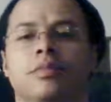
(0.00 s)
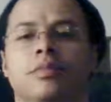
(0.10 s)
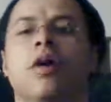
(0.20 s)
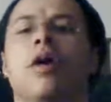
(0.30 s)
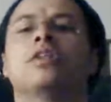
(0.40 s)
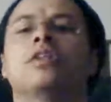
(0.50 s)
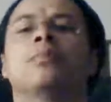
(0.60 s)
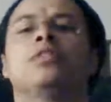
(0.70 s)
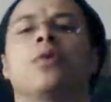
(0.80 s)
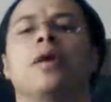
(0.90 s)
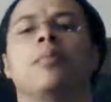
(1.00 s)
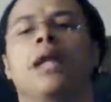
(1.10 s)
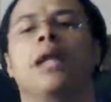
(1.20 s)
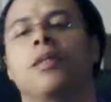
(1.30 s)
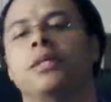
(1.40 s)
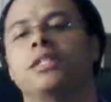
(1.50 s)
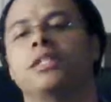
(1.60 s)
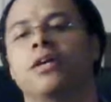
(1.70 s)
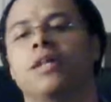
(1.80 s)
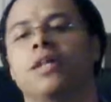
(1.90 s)
There are some entrainment elements
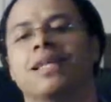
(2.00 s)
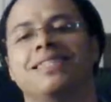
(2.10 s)
here that can